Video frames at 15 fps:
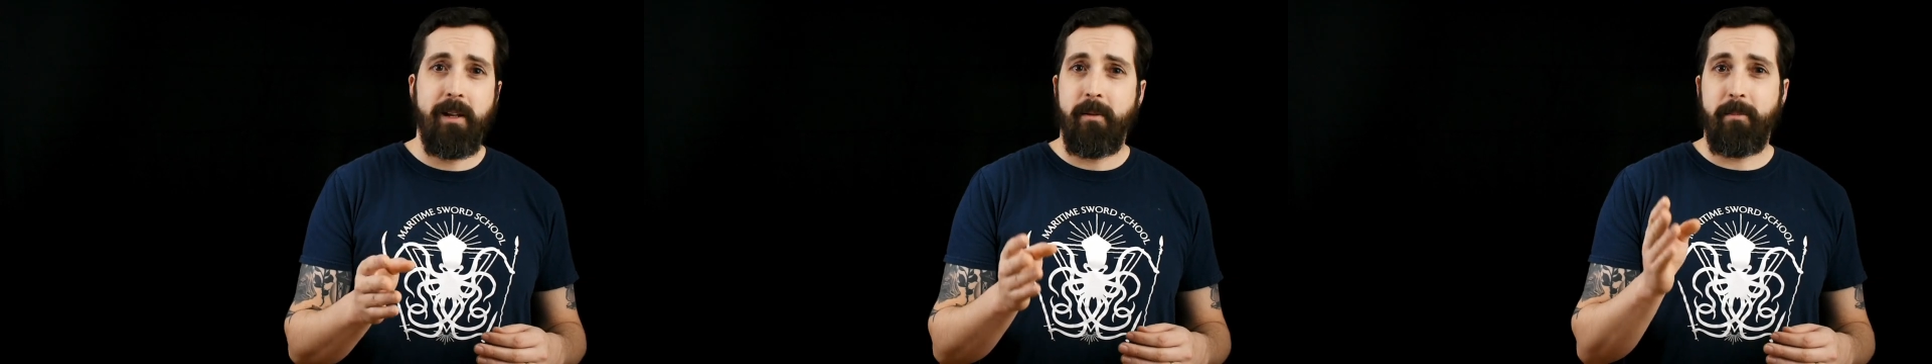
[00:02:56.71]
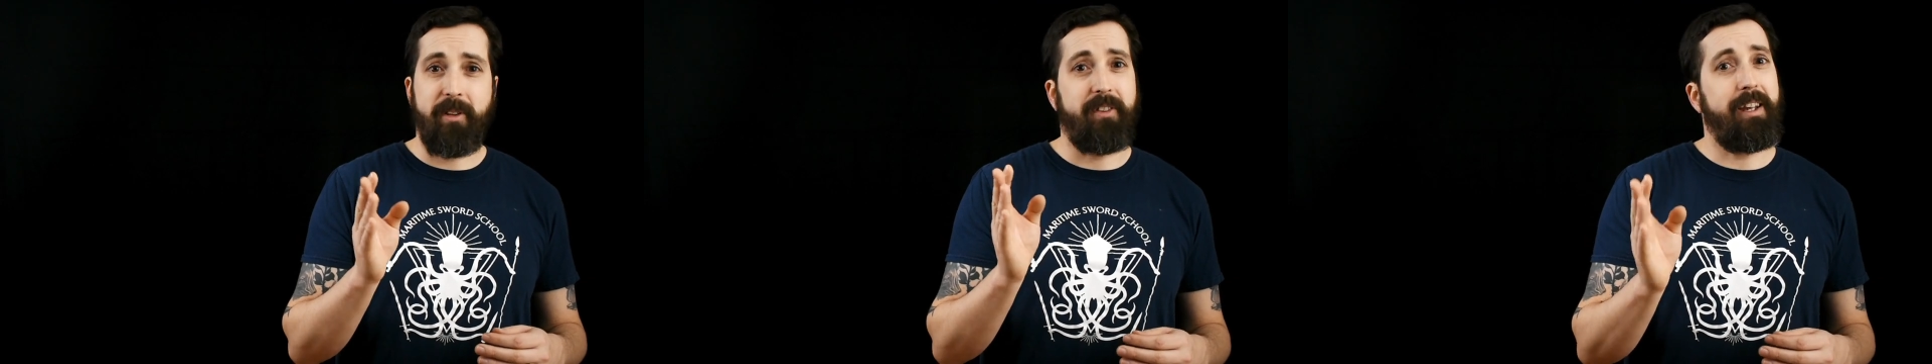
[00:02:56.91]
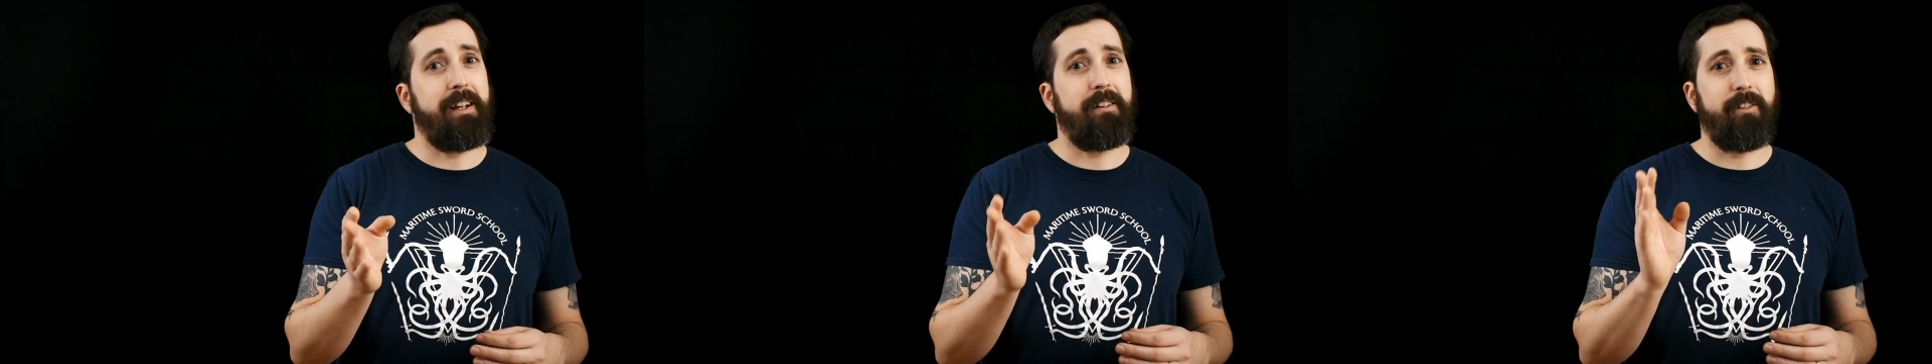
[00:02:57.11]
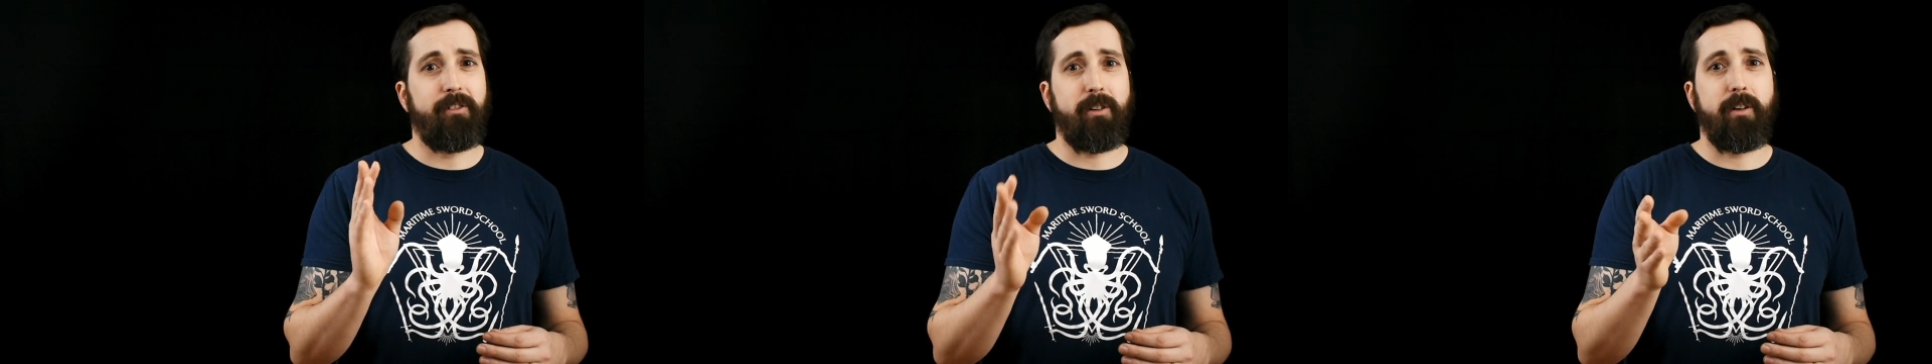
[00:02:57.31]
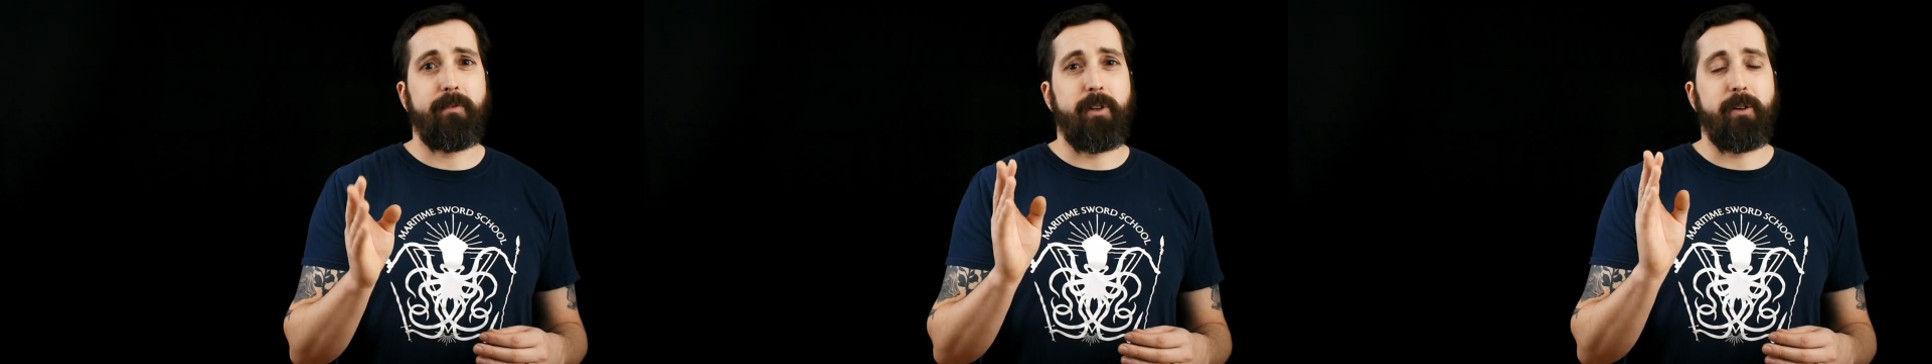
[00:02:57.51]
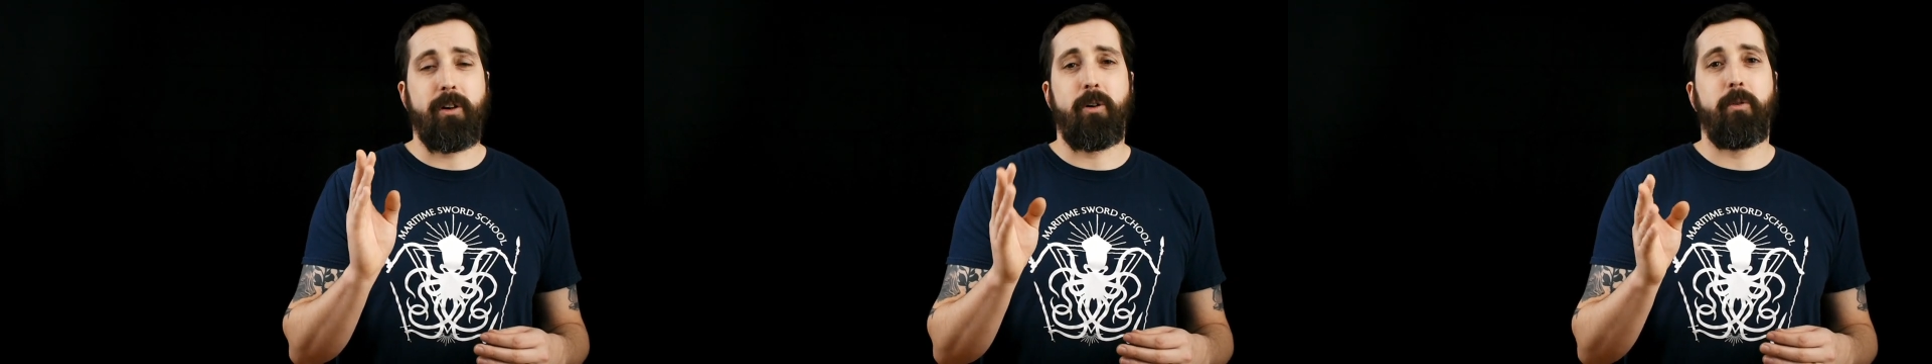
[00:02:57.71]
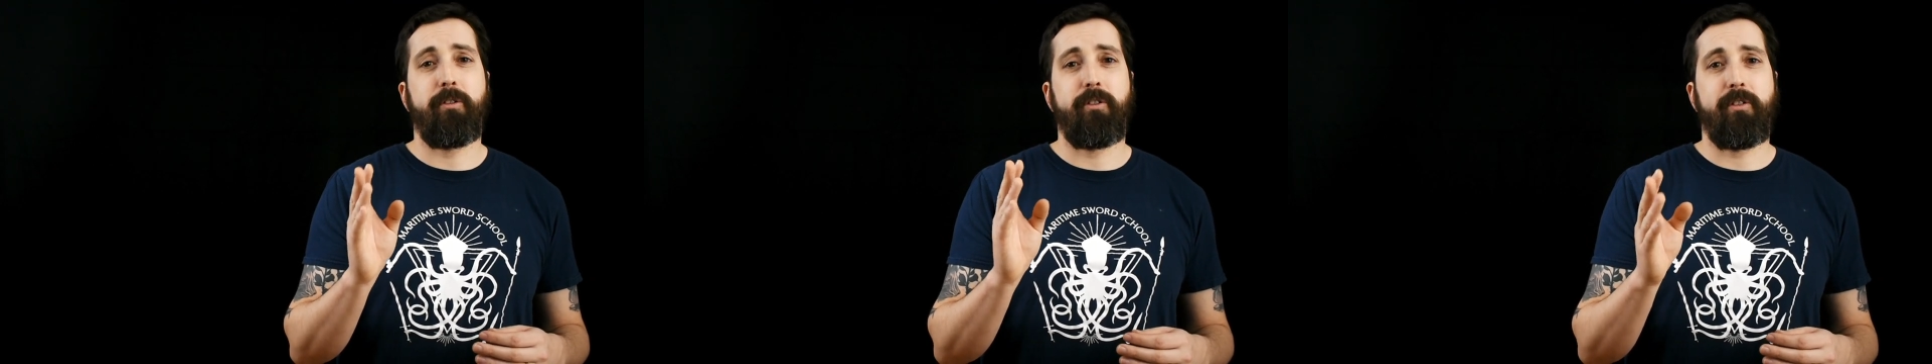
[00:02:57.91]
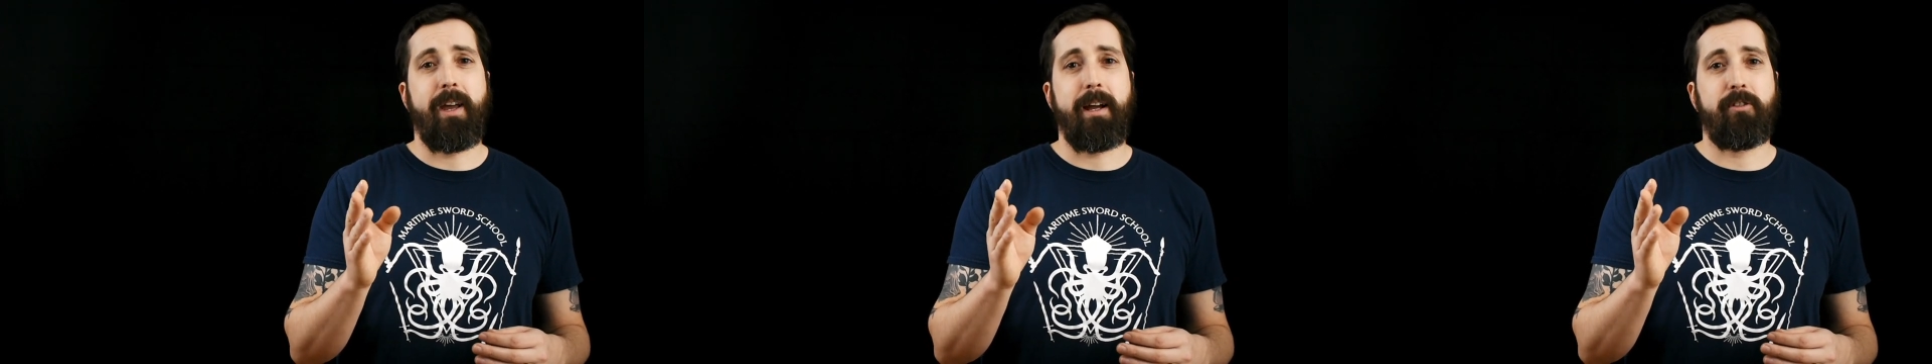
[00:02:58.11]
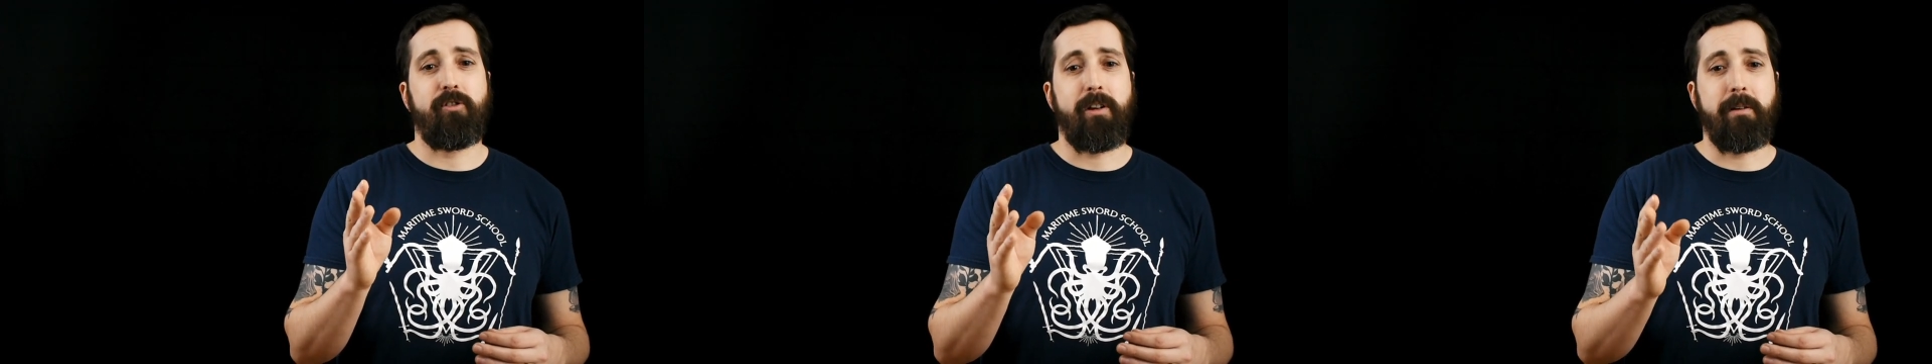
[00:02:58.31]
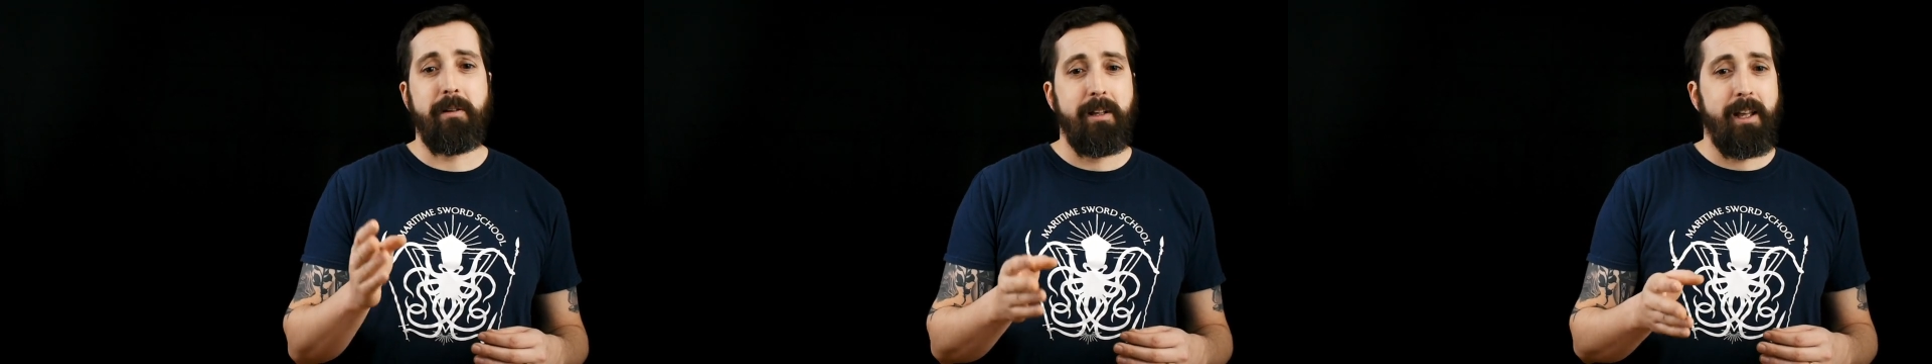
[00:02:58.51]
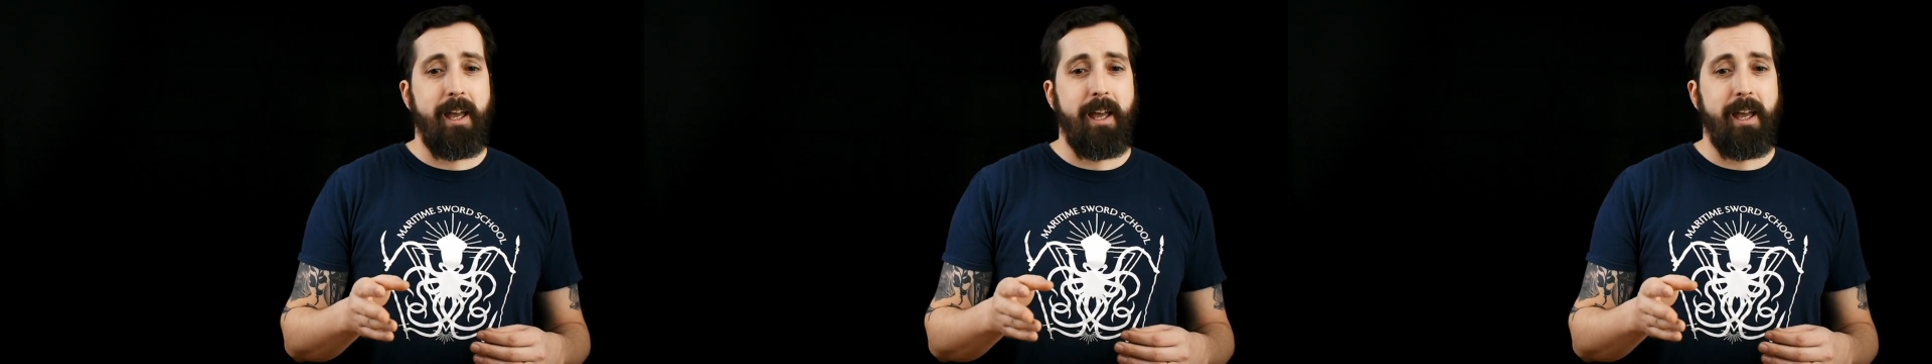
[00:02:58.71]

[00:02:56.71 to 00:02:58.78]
but they deserve their own section,